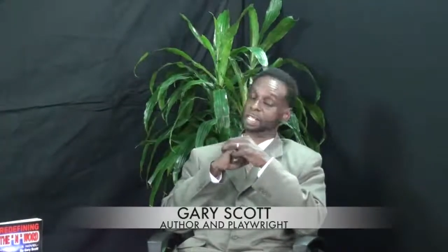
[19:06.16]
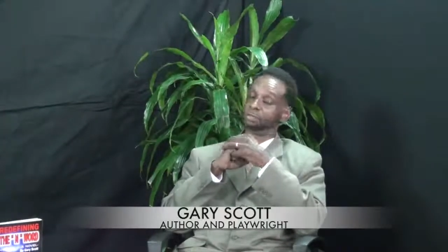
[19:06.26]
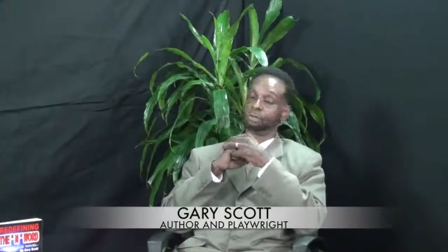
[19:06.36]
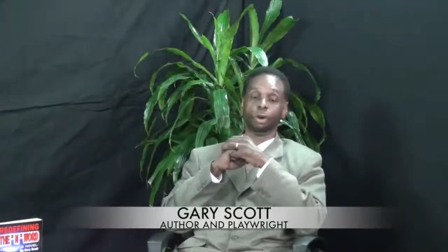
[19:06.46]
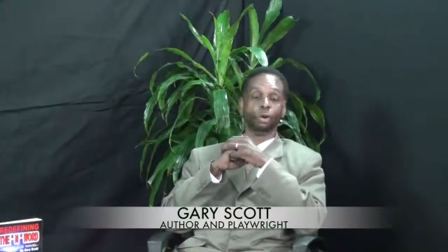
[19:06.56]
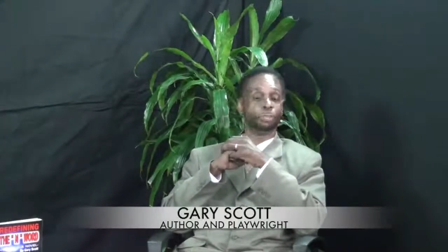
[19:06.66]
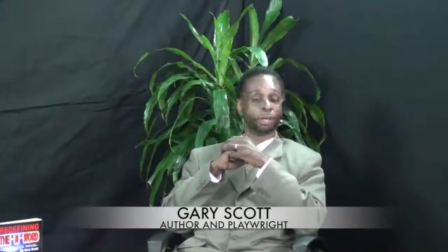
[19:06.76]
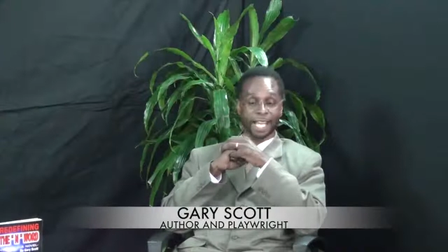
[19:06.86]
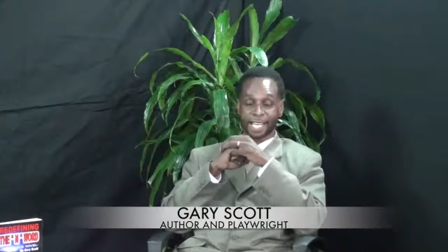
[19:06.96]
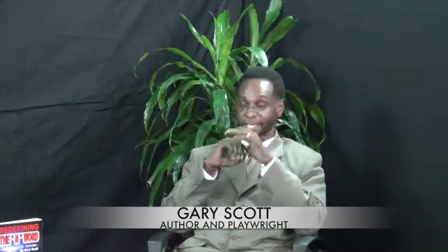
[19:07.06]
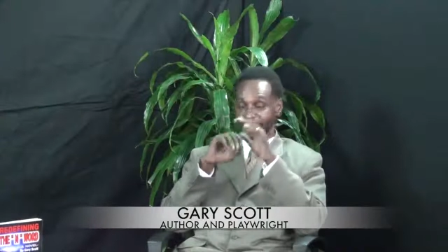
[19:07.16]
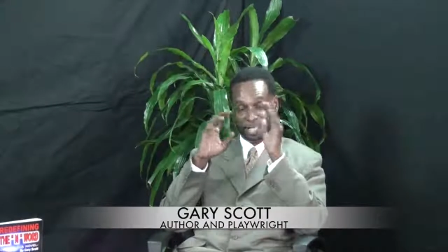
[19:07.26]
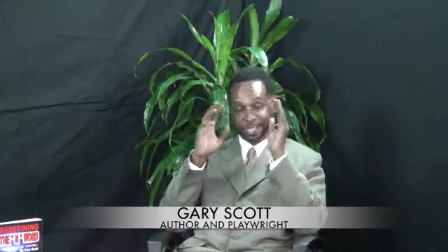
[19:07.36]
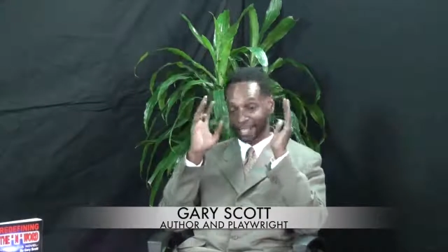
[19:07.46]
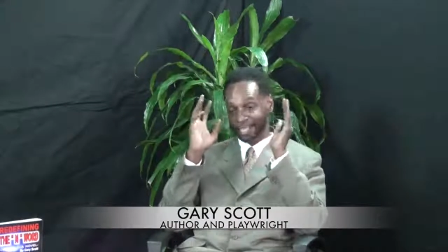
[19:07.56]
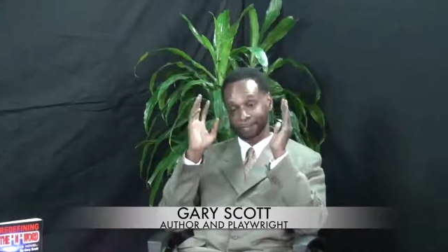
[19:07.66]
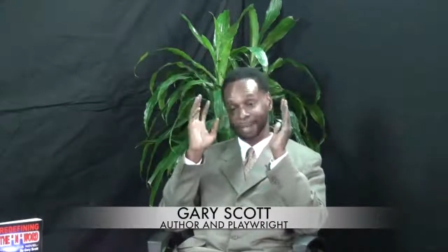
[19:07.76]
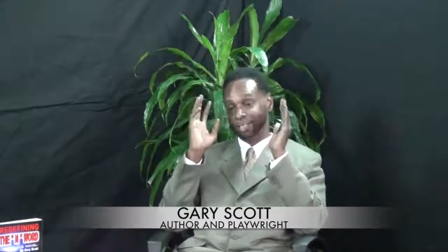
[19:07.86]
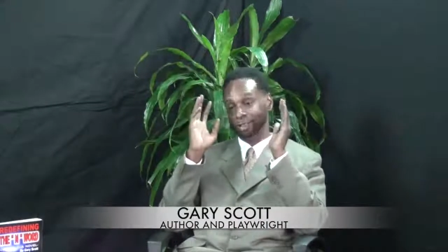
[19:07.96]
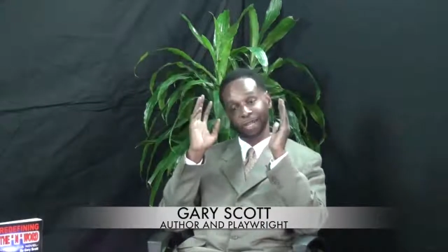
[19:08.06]
It's role play. And let's get to
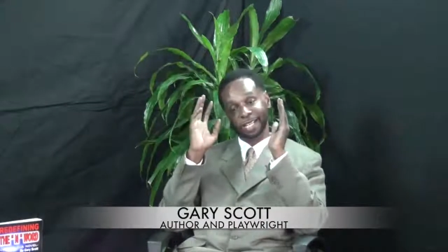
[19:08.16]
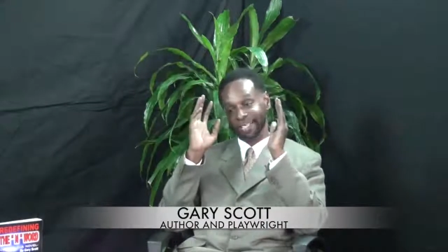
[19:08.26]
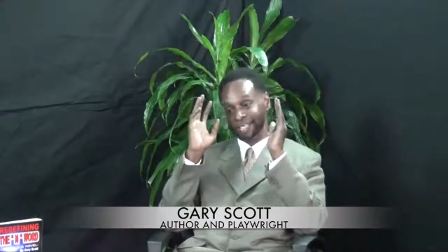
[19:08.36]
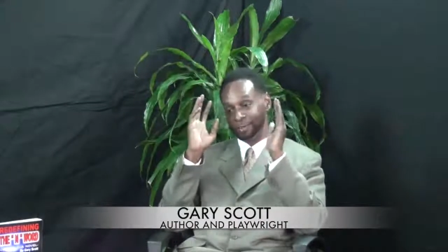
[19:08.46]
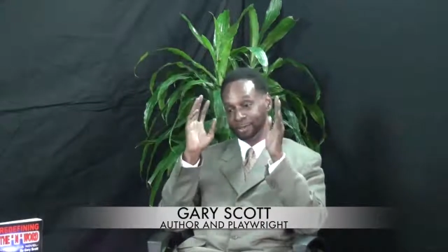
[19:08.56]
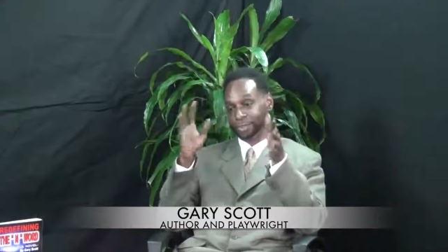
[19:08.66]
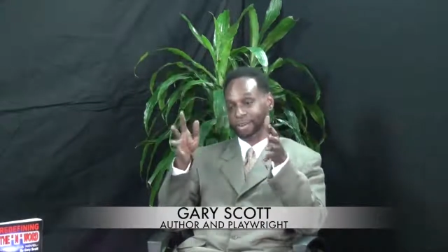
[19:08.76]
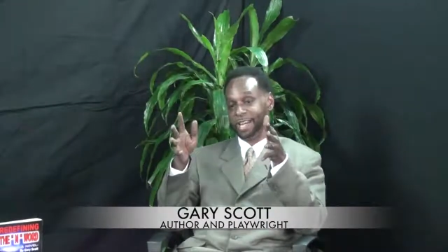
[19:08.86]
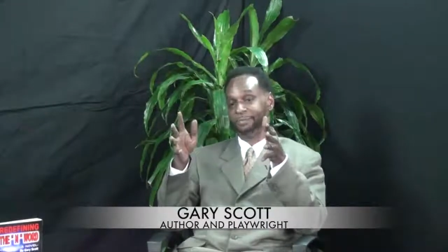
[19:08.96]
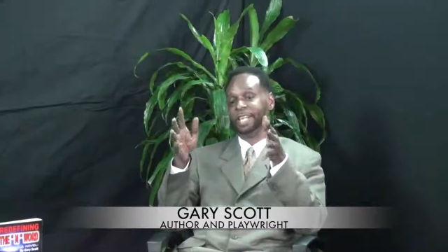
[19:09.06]
make sure we get this one straight.